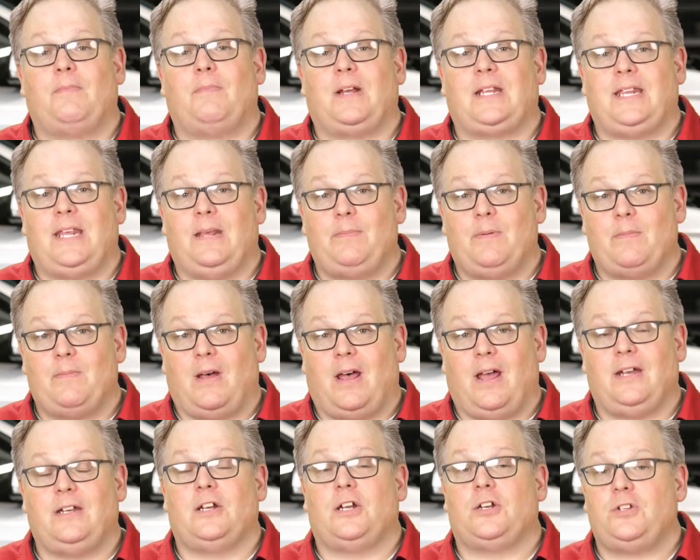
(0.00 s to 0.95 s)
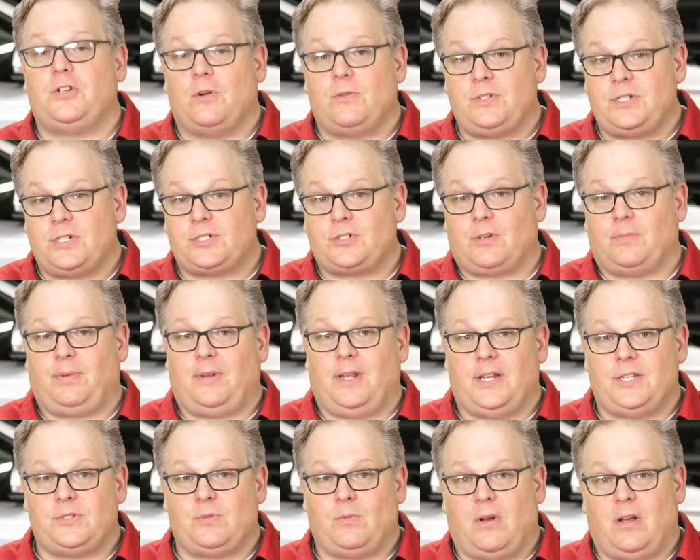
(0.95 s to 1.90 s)
But keep in mind, don't just
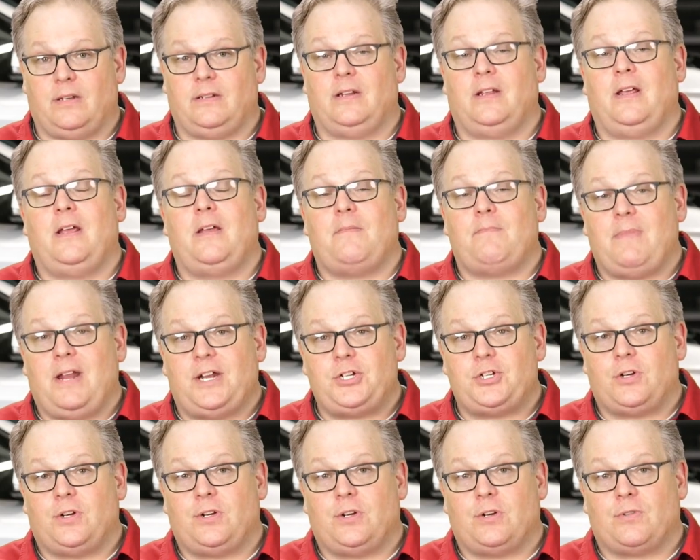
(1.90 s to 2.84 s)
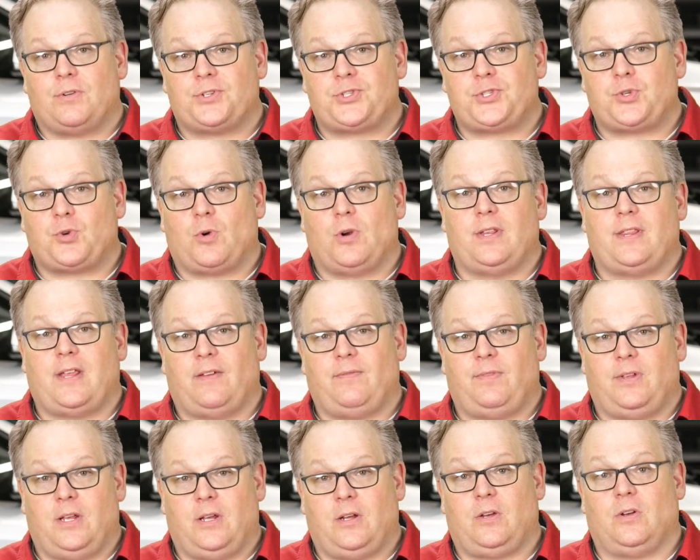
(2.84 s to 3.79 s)
replace one. Make sure you're restoring that
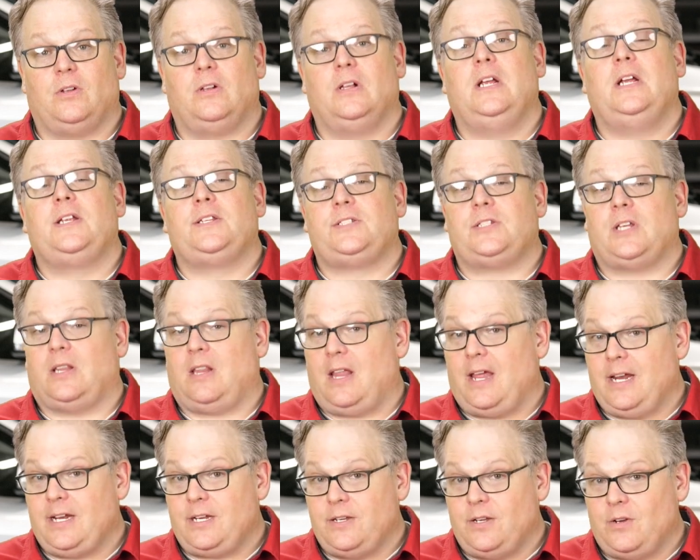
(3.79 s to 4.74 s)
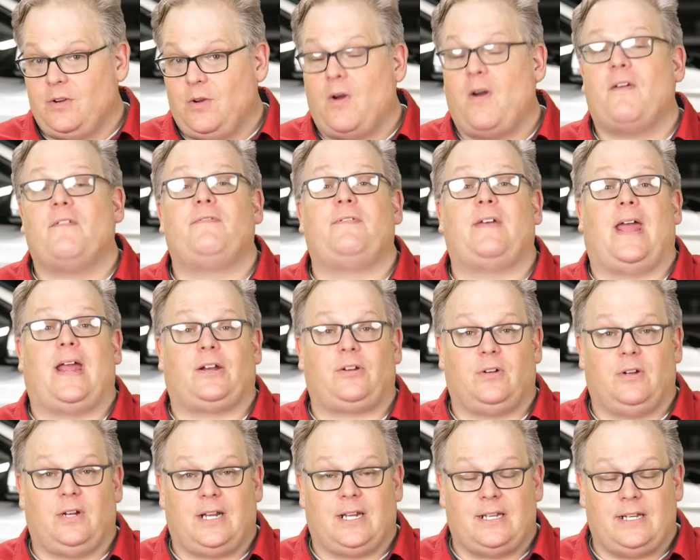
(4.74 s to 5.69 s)
vehicle to like new
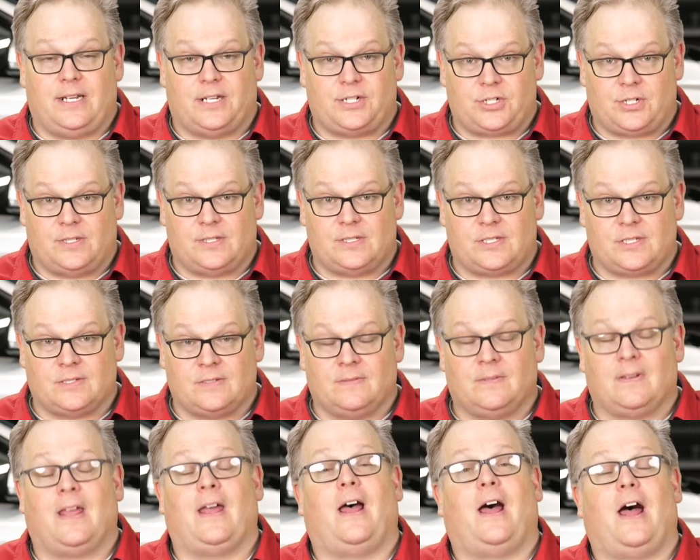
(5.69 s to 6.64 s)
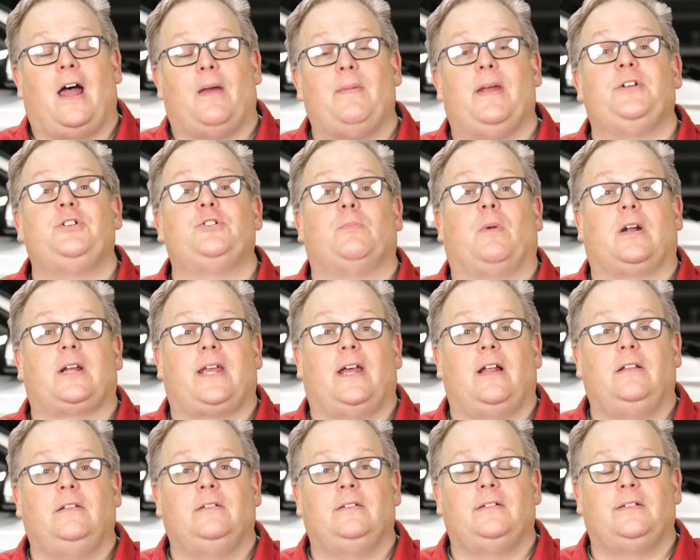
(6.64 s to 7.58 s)
factory conditions. I'm Andrew
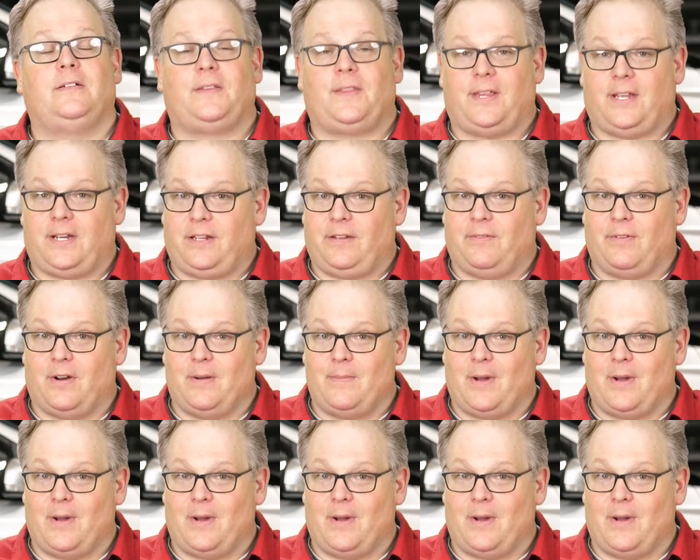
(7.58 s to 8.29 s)
Markel. Thank you very